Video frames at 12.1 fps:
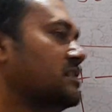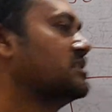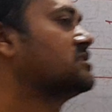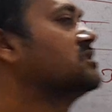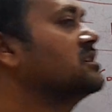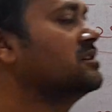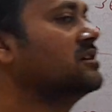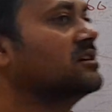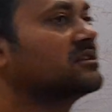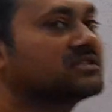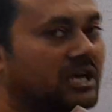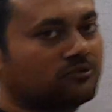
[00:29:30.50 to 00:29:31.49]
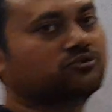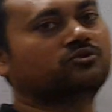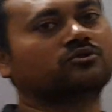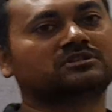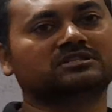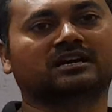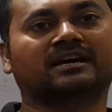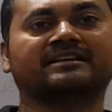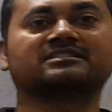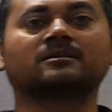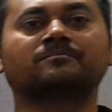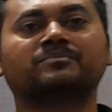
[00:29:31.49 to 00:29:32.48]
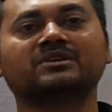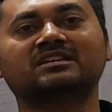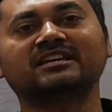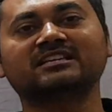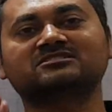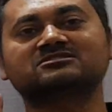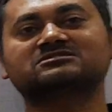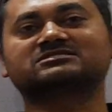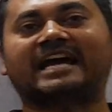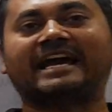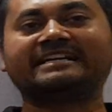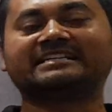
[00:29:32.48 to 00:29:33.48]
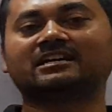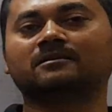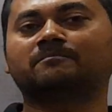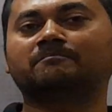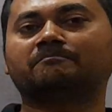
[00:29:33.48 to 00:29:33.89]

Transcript: is the South Korea, as the biggest tidal